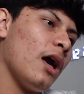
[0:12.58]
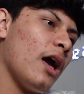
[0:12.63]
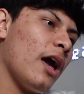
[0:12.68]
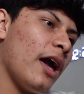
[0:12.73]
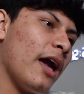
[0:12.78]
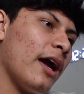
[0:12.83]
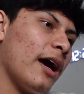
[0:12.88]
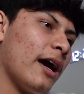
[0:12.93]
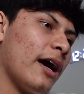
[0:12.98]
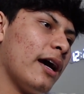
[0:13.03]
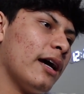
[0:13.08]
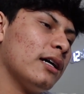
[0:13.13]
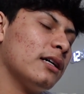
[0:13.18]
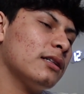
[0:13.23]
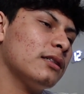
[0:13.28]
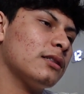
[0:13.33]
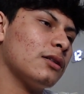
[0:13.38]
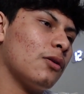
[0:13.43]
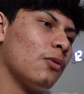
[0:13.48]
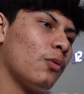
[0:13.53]

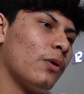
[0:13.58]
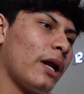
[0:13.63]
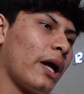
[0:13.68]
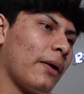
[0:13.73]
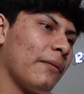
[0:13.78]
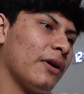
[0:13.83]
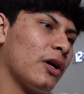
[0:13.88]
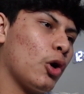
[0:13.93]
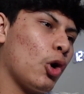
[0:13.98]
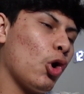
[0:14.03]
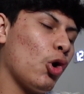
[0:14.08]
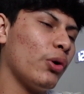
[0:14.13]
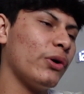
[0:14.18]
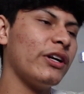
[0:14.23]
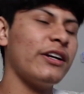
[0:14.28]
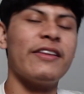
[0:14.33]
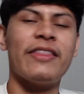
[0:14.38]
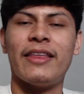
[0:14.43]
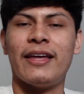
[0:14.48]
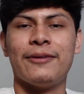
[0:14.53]
And when I
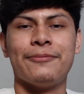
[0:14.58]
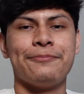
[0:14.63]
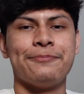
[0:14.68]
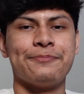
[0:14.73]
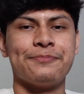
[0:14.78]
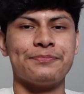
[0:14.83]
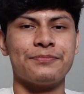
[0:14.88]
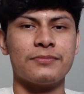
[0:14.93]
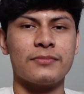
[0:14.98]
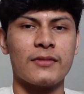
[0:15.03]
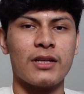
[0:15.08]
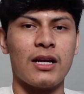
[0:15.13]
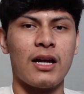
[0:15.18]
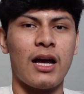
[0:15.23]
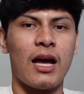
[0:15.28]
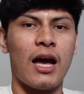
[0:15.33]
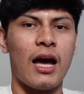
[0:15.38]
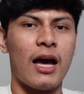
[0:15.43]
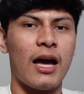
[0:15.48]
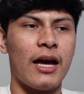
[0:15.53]
recorded them,
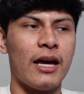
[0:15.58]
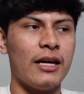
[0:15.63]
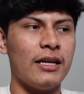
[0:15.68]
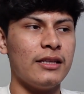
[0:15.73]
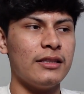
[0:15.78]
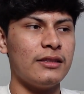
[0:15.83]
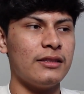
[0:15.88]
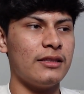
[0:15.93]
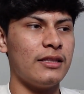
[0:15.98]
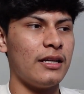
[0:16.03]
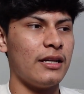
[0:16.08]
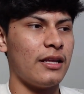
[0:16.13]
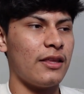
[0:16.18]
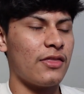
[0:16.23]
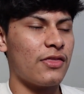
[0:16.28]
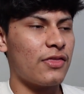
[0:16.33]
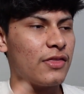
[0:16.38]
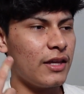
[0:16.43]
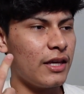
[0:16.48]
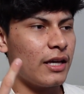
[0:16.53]
I
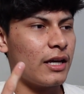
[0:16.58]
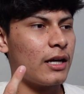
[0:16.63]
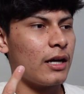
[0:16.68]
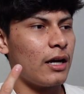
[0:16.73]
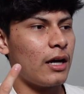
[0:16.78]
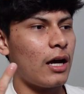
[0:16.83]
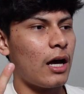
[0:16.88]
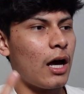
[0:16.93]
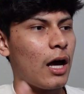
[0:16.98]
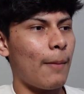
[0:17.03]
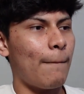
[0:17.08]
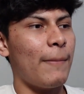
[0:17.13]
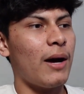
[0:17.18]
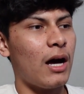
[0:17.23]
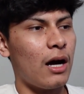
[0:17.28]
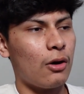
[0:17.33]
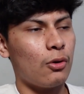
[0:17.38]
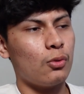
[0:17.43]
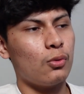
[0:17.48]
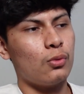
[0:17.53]
didn't think
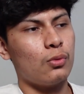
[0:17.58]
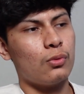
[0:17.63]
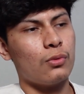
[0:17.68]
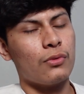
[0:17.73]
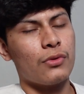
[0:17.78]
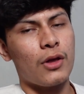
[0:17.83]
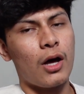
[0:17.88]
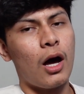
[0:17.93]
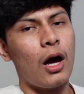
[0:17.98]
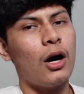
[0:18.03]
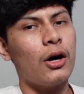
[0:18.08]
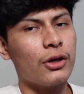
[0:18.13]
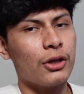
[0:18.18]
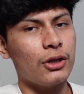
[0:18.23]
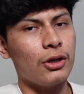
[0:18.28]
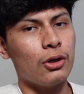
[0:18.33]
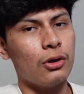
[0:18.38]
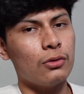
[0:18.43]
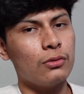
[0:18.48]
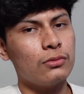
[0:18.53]
about the
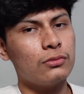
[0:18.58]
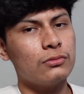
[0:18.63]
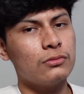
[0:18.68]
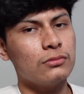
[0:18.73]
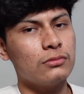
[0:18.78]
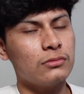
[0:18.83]
audio.